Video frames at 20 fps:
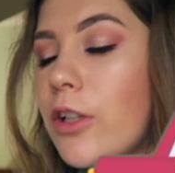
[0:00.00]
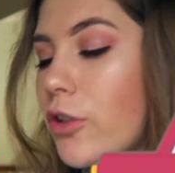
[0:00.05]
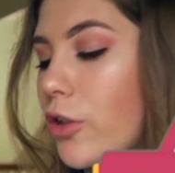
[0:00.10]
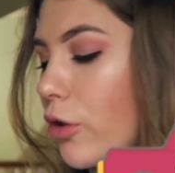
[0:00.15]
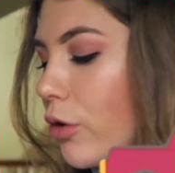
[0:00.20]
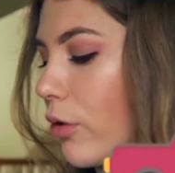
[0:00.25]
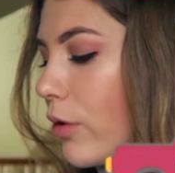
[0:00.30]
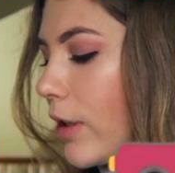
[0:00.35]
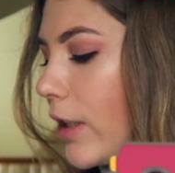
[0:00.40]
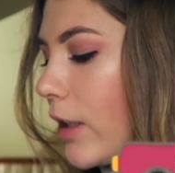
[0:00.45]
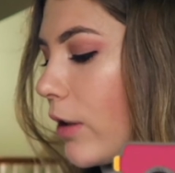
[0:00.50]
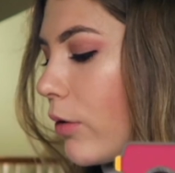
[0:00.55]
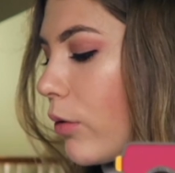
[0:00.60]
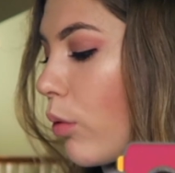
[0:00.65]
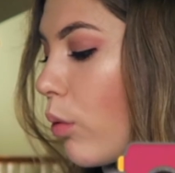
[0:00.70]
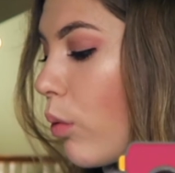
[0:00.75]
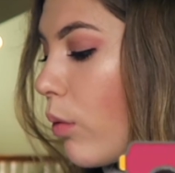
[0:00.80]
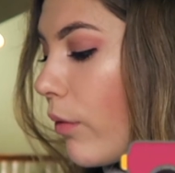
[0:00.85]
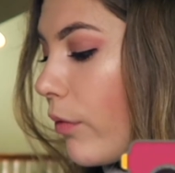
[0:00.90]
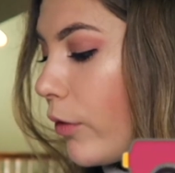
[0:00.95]
So you need it,
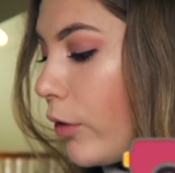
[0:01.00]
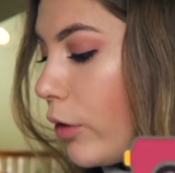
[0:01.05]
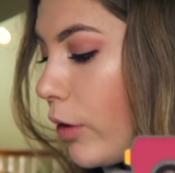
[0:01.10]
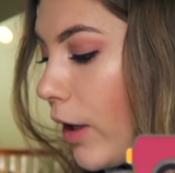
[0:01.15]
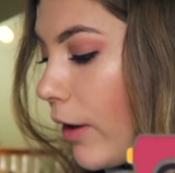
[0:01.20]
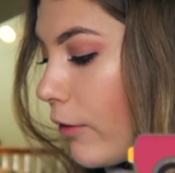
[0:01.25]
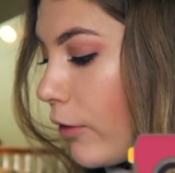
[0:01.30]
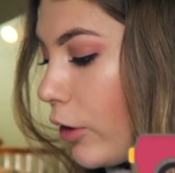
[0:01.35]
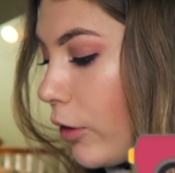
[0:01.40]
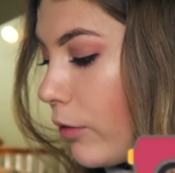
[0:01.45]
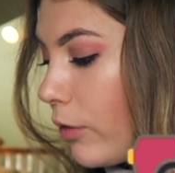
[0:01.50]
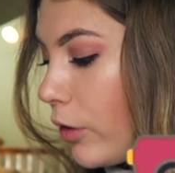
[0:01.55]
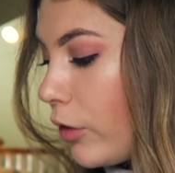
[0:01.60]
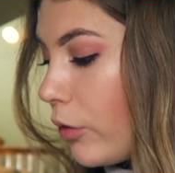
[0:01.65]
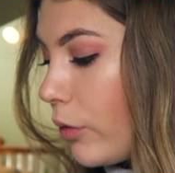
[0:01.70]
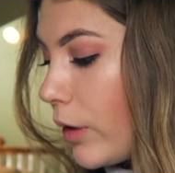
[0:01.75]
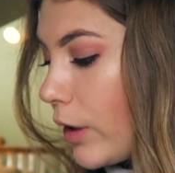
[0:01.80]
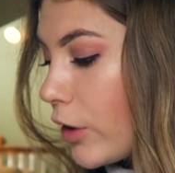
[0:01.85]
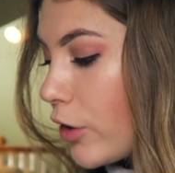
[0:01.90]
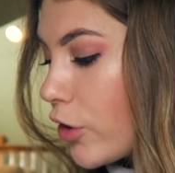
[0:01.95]
or if you're
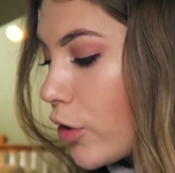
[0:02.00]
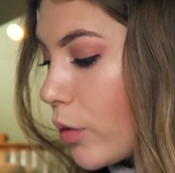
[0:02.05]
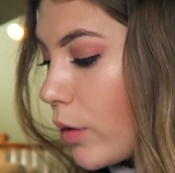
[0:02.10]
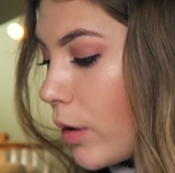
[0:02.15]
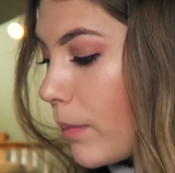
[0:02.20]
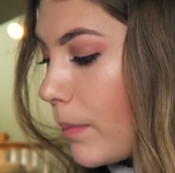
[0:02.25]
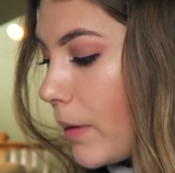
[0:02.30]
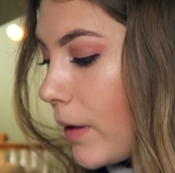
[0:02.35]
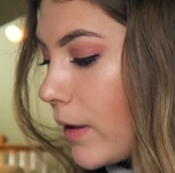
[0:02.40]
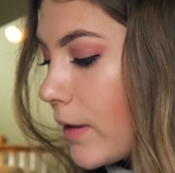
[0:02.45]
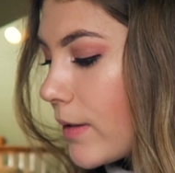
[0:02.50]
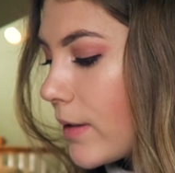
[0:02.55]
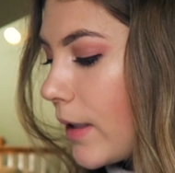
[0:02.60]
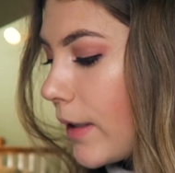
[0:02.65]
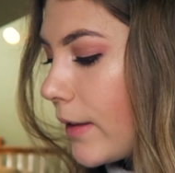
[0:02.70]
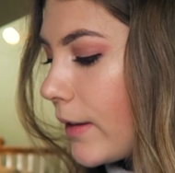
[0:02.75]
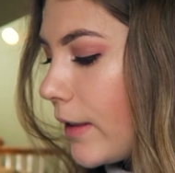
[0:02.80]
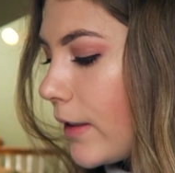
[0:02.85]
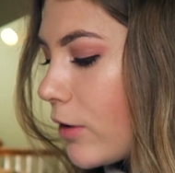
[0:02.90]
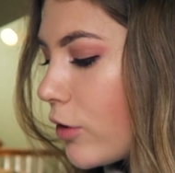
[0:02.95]
doing a tour bus,
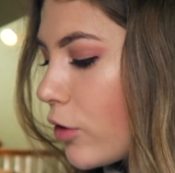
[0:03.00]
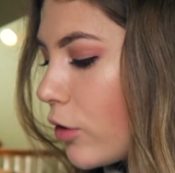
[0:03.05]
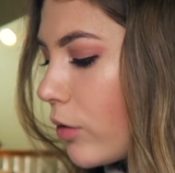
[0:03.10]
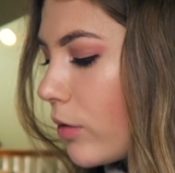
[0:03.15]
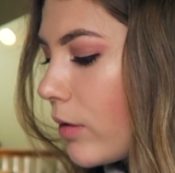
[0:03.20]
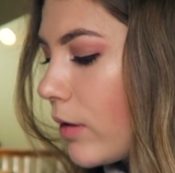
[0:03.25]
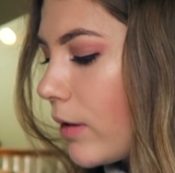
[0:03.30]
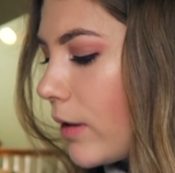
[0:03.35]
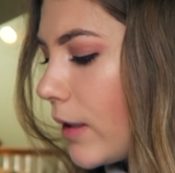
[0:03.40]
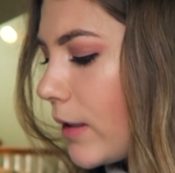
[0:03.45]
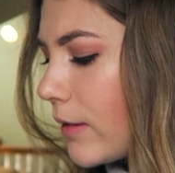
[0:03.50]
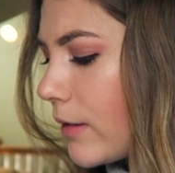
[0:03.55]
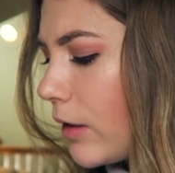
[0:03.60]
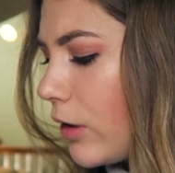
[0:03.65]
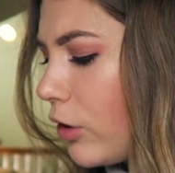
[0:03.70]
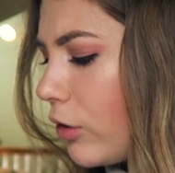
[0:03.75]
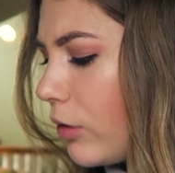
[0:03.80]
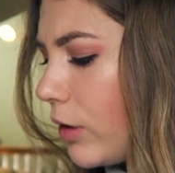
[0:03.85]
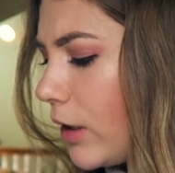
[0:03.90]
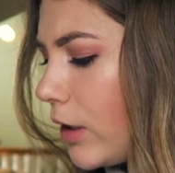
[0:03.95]
like there's certain things
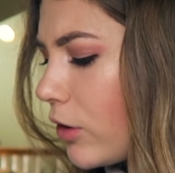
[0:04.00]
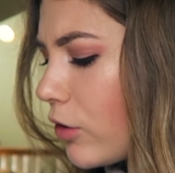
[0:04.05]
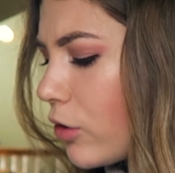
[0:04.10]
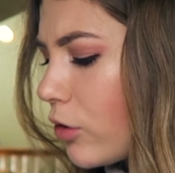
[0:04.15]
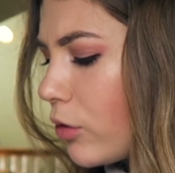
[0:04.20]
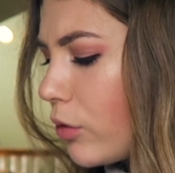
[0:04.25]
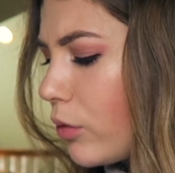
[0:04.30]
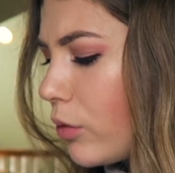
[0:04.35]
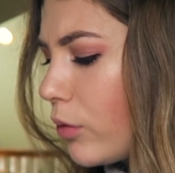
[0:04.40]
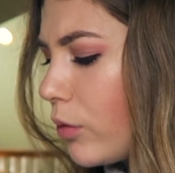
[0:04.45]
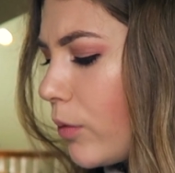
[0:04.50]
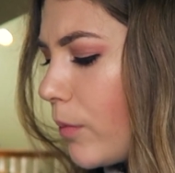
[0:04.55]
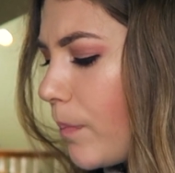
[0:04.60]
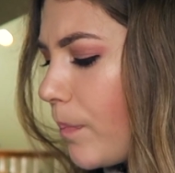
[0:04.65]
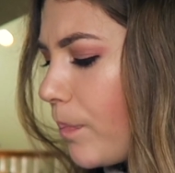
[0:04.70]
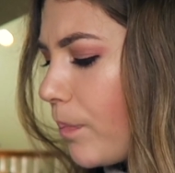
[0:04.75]
that you need to